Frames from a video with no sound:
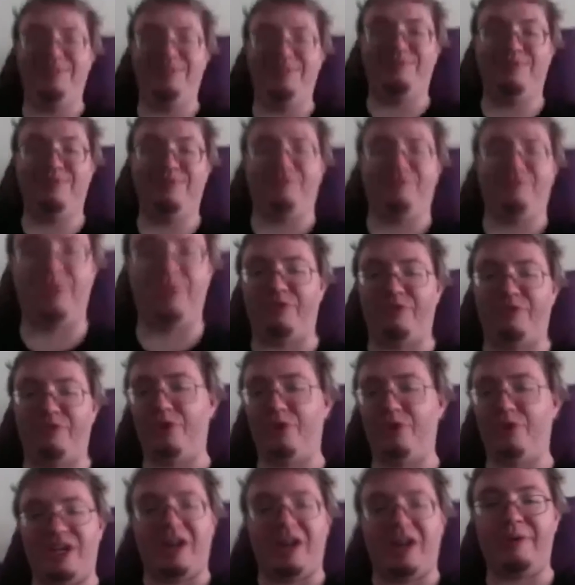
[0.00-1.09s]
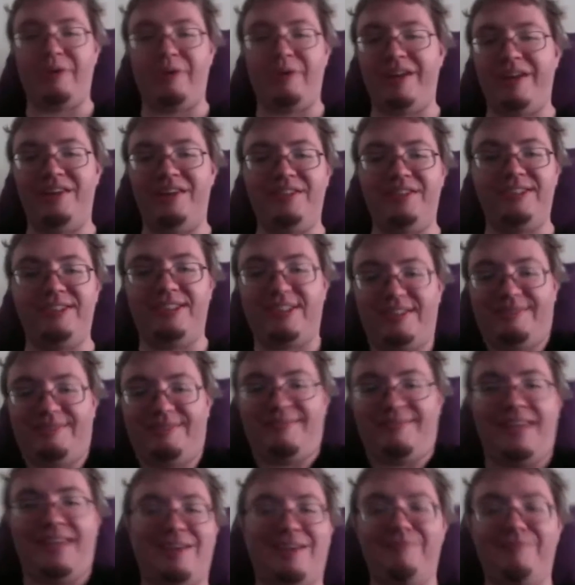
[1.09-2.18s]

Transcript: for the foreshadowing. I just yeah.